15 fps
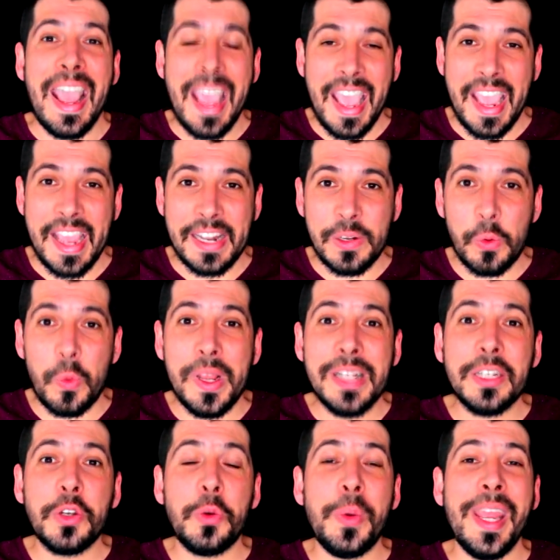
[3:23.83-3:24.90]
IN will
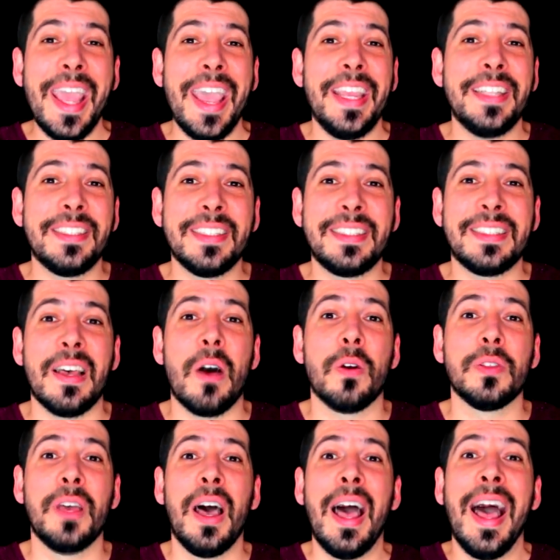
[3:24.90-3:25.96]
create the
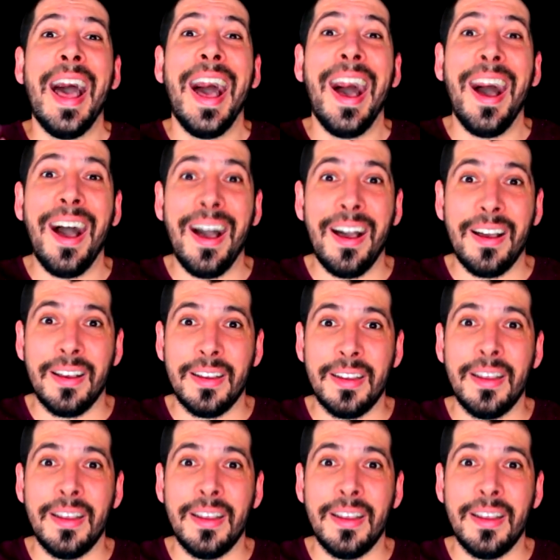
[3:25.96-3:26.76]
sound un,